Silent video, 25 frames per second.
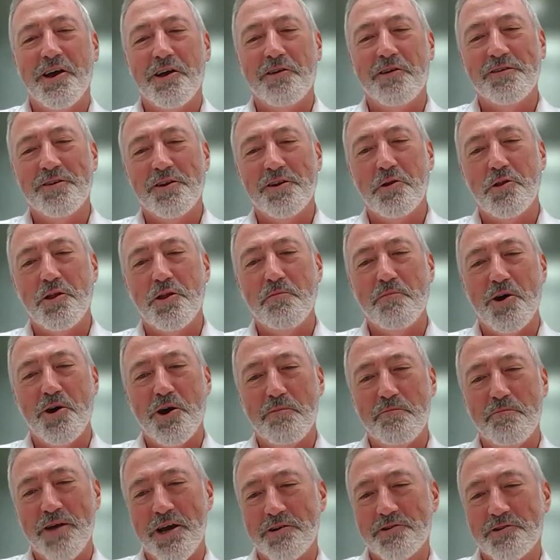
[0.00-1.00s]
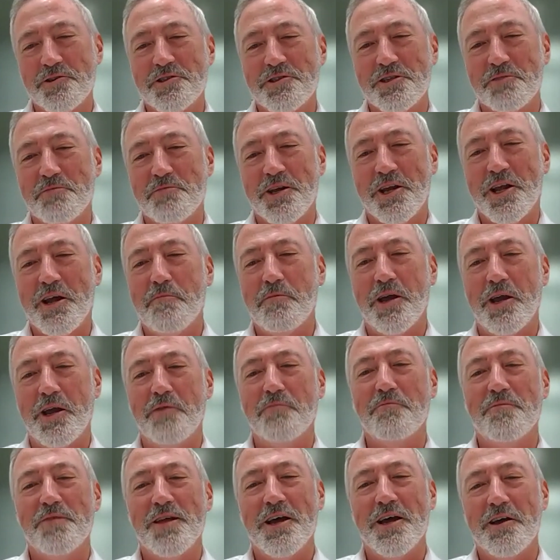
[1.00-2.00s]
lithium-ion batteries are
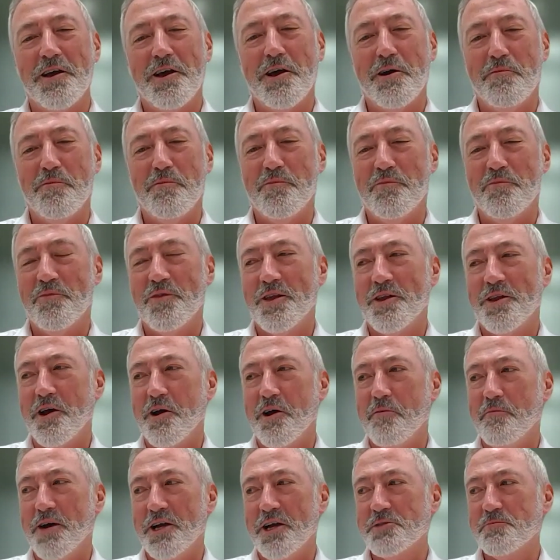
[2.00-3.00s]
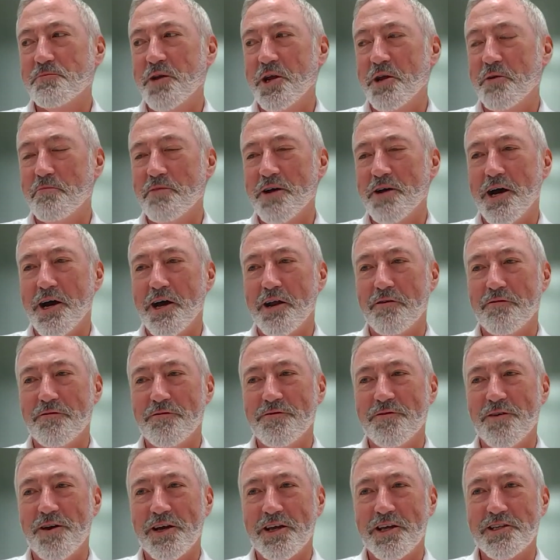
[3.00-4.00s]
becoming, a much bigger part of,
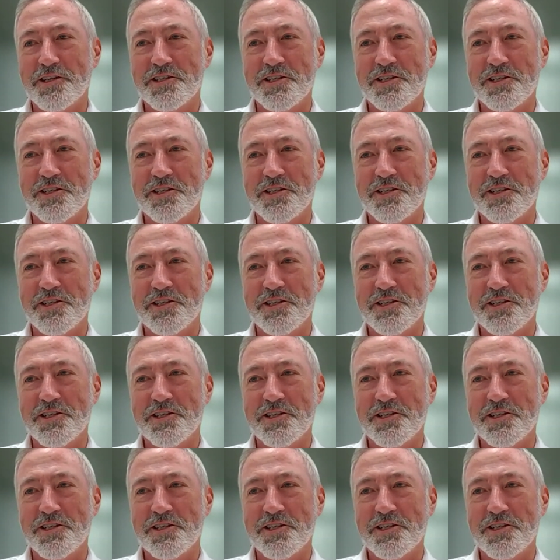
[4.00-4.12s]
I guess,